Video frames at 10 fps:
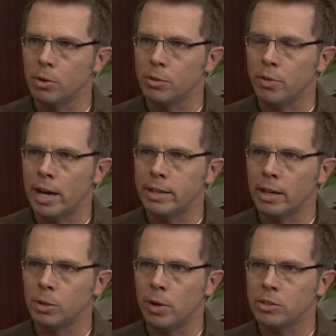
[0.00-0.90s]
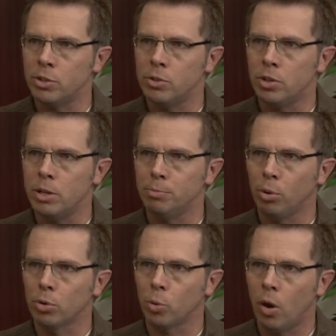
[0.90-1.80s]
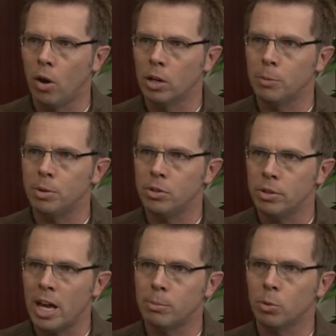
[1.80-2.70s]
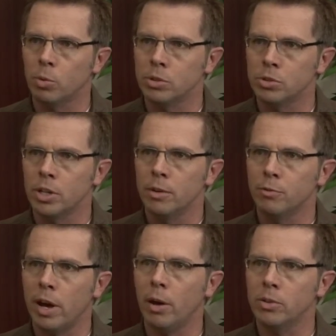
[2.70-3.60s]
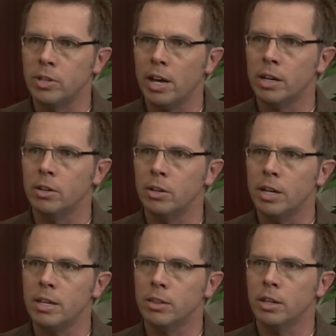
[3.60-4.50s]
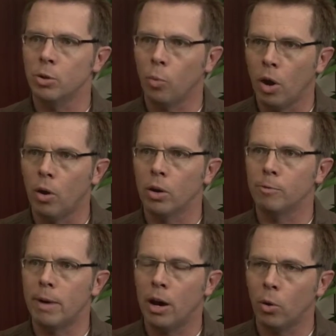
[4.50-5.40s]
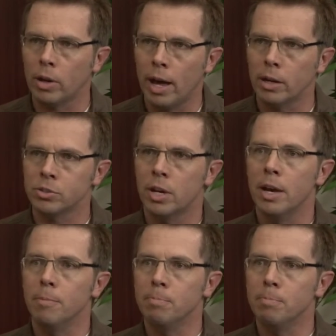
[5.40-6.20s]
only to find out the rescue team pulled the wall up and your neighbor was found dead underneath the wall of my own house?